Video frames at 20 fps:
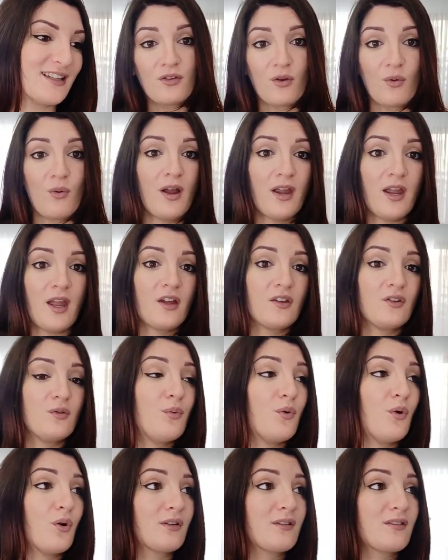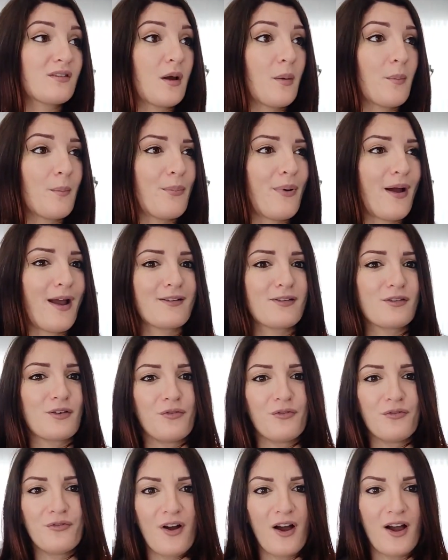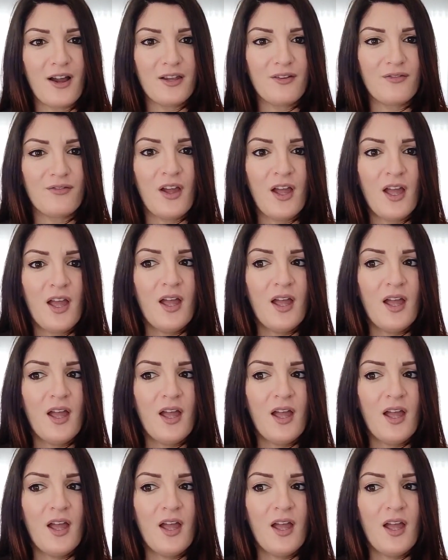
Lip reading: So I had bought some packs of 5